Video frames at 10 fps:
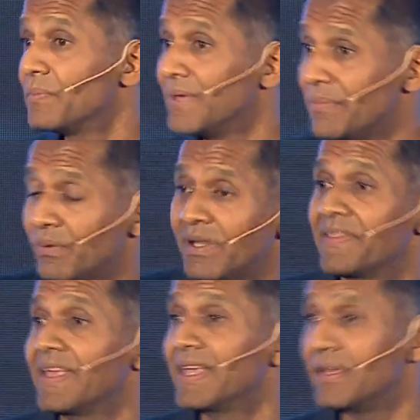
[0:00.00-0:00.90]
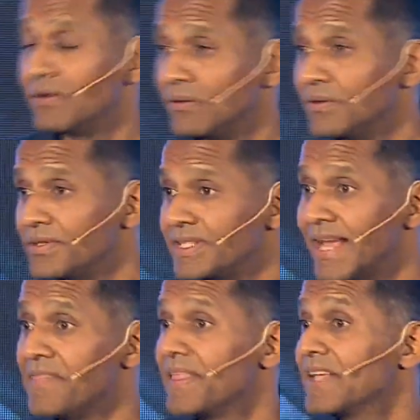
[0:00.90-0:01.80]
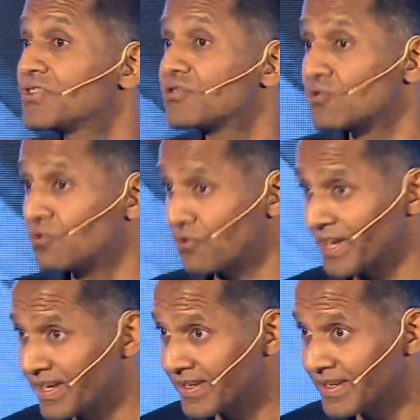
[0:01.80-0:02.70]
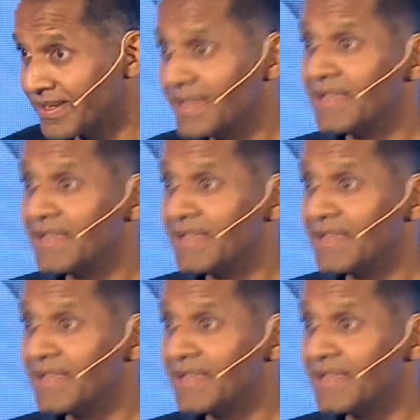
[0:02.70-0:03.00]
and the people and the eagles and their story.